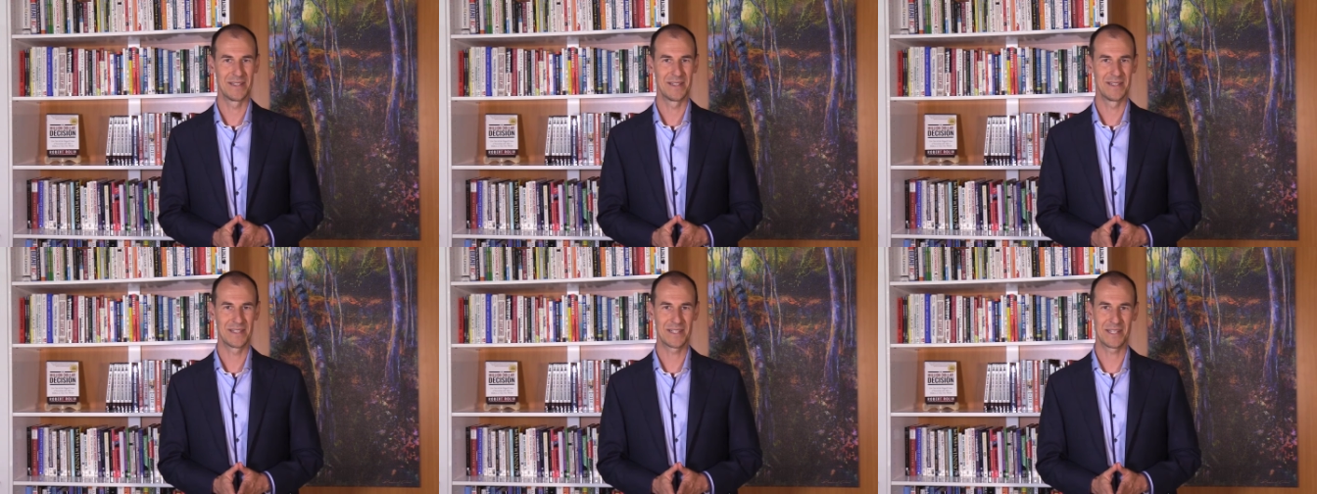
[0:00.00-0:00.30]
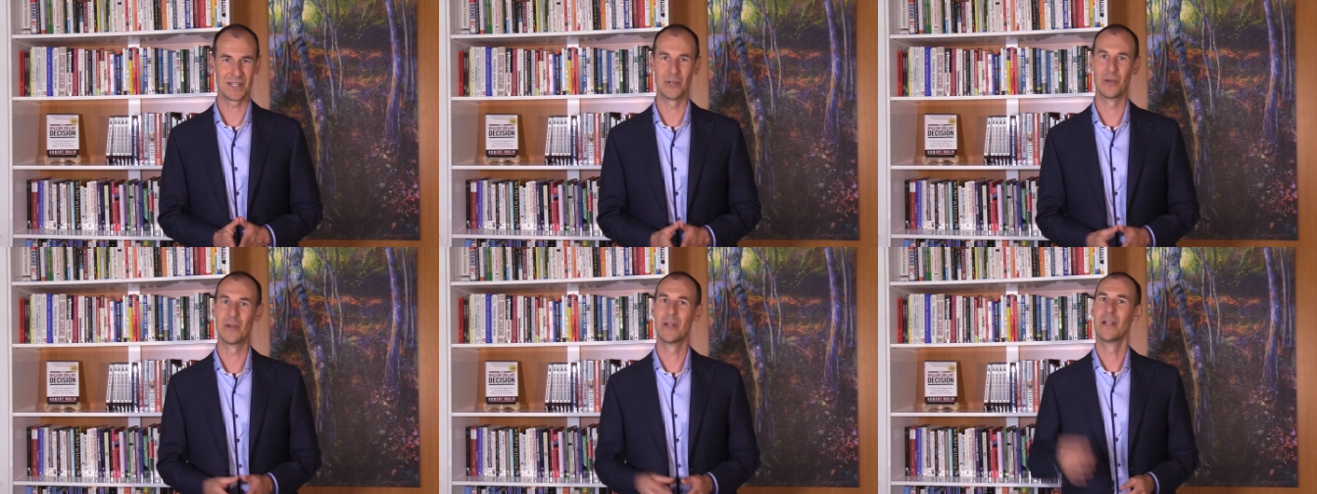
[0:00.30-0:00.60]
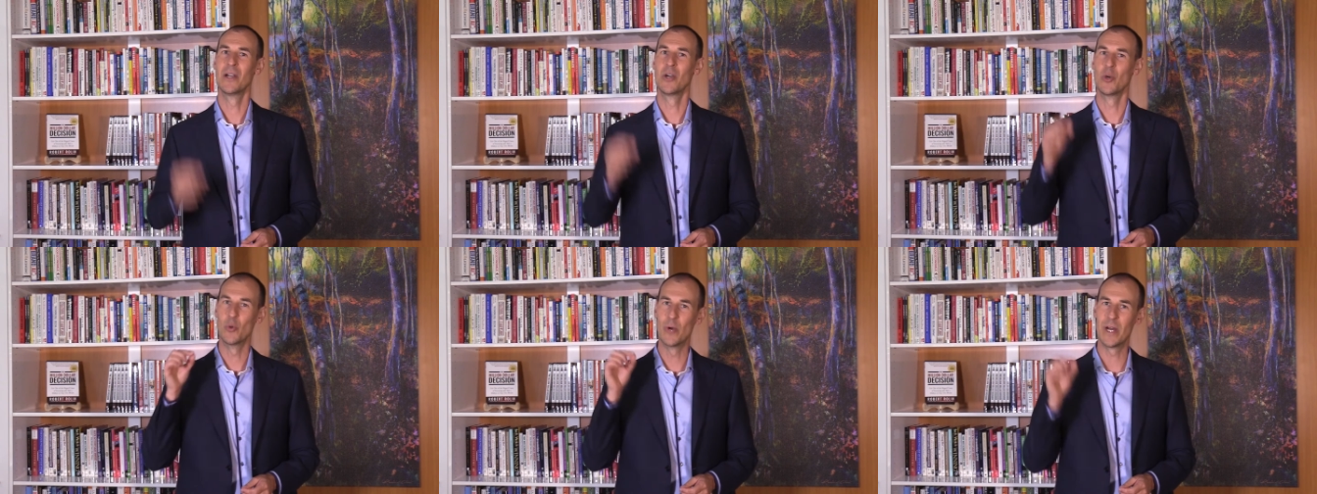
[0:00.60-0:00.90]

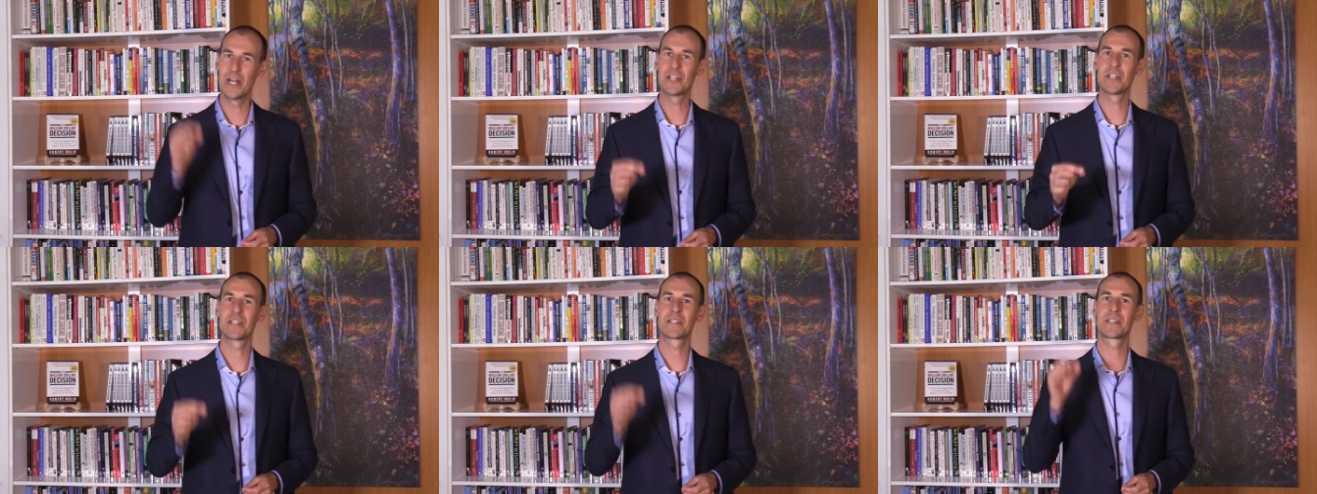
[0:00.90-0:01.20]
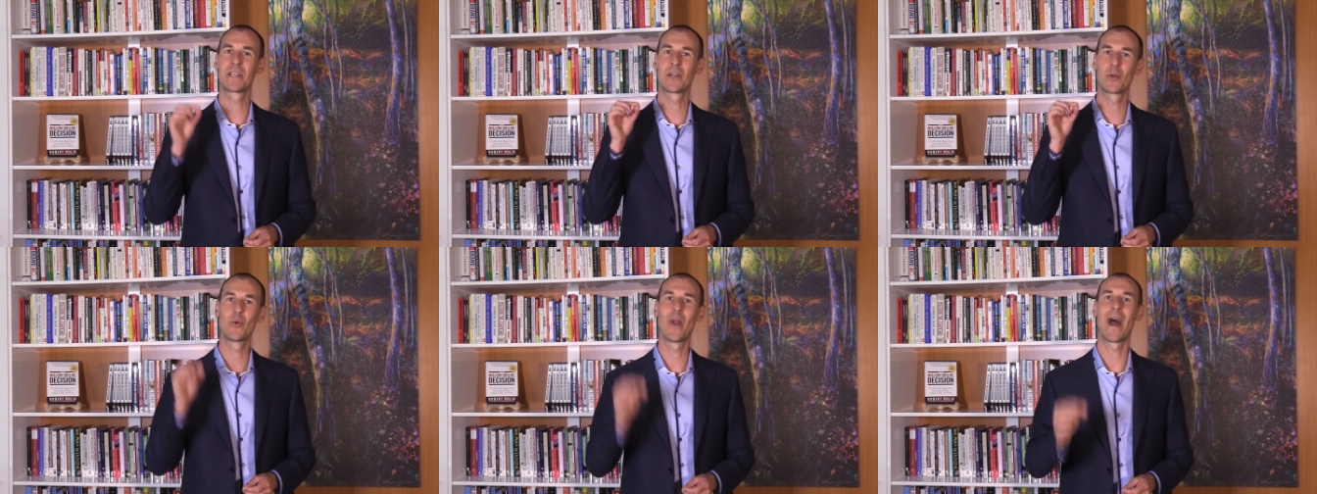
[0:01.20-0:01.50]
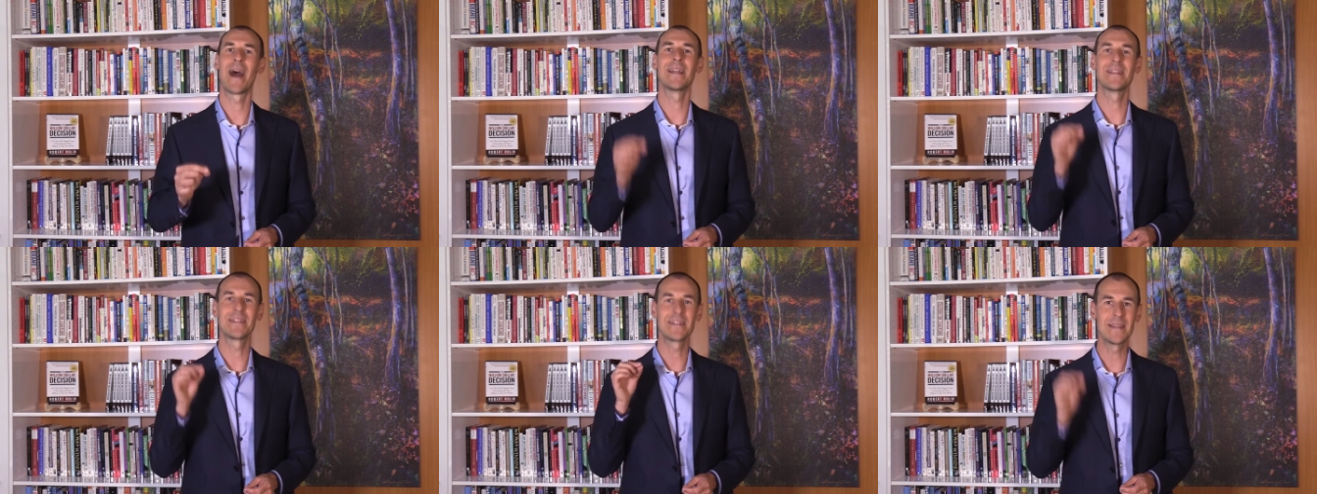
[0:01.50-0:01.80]
So, register
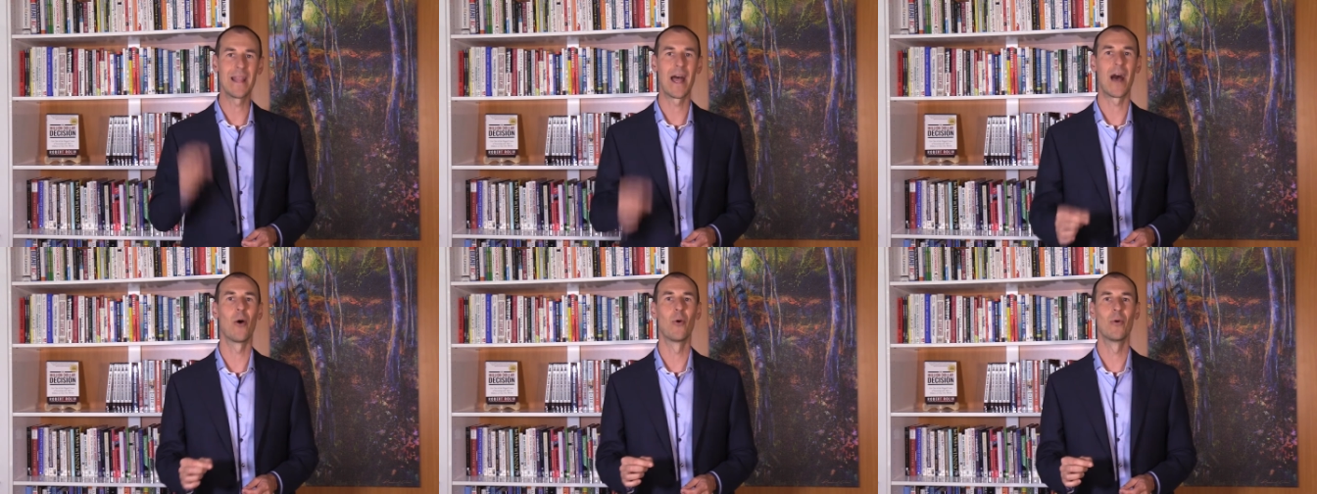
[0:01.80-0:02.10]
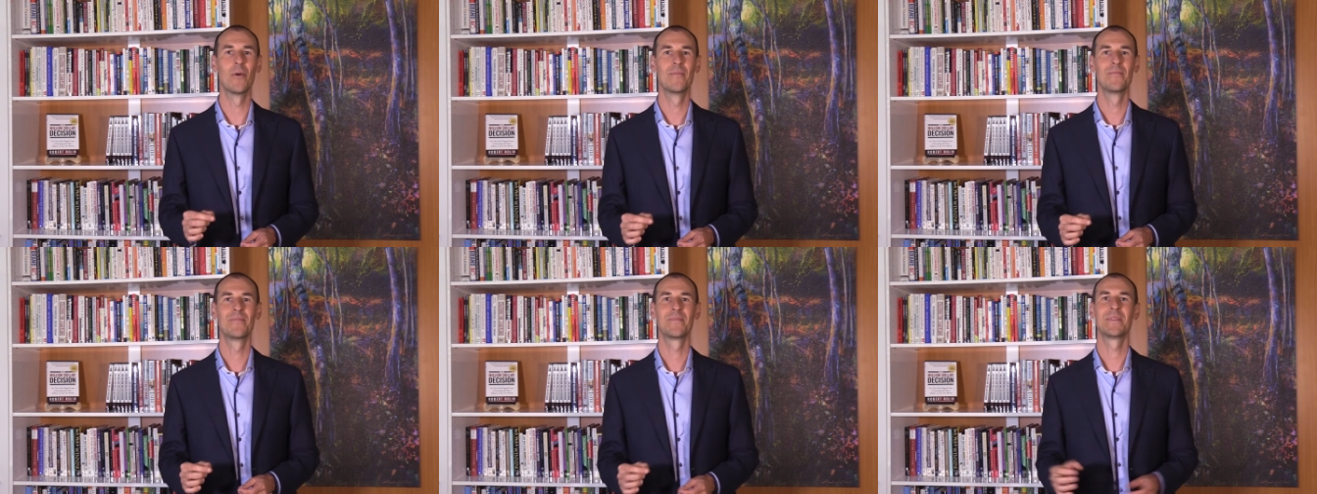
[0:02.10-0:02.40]
right now